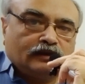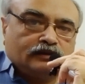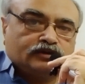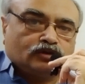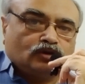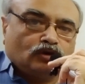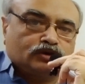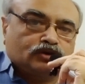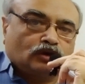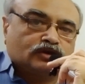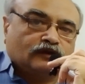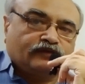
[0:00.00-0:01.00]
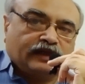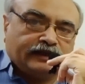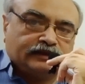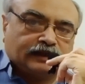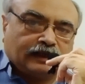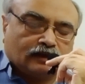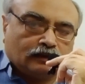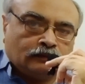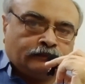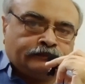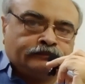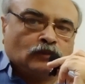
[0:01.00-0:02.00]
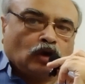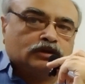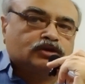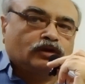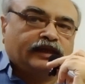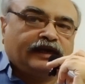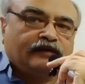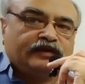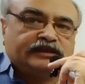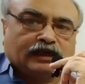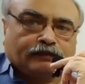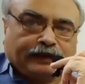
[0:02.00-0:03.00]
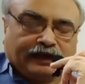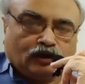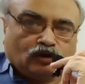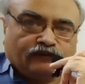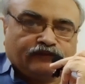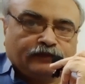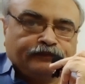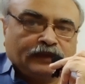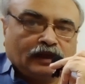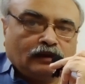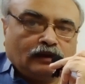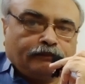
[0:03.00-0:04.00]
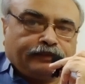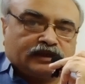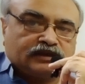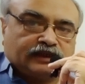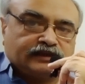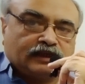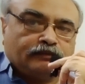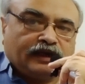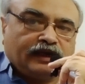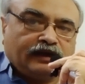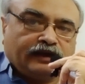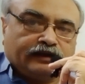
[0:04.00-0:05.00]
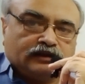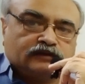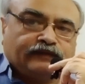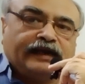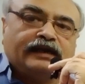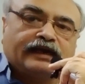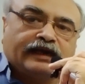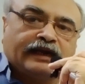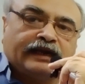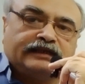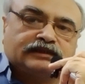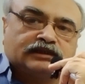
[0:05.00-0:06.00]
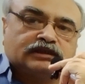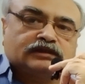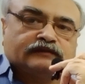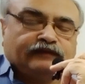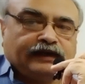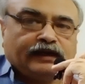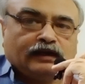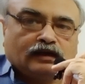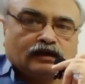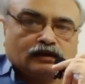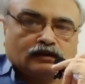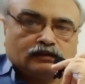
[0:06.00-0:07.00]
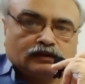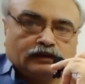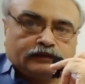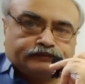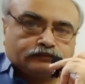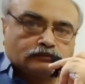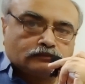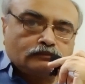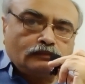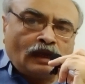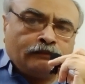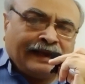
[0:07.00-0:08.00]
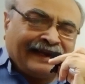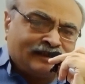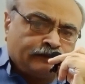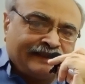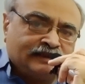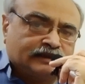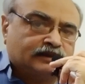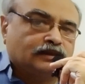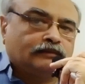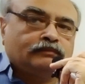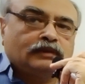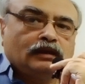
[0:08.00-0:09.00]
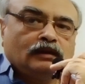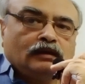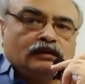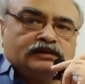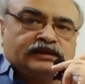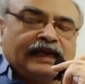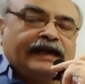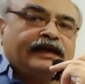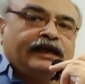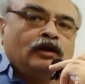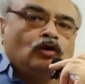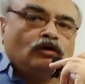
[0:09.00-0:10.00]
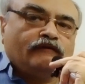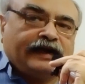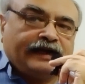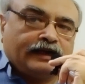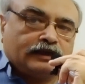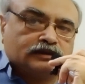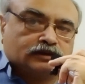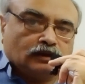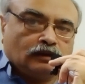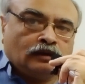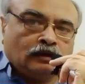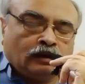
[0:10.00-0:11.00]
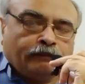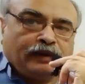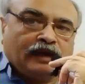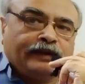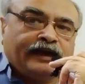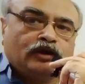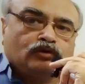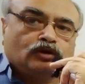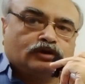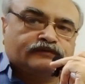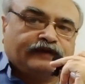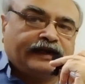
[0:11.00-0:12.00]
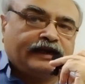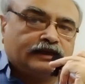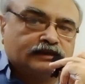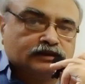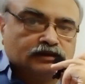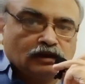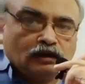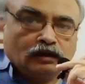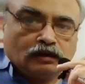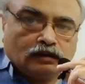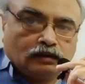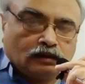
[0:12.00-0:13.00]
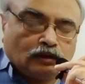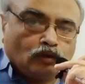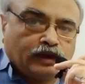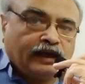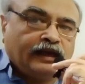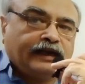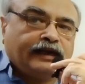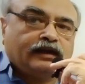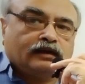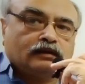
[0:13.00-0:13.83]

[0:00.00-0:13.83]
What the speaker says: So those sorts of things are also there, which are part of purchase and materials. Vendor analysis, vendor management system, selecting good vendors, payment to those vendors, looking at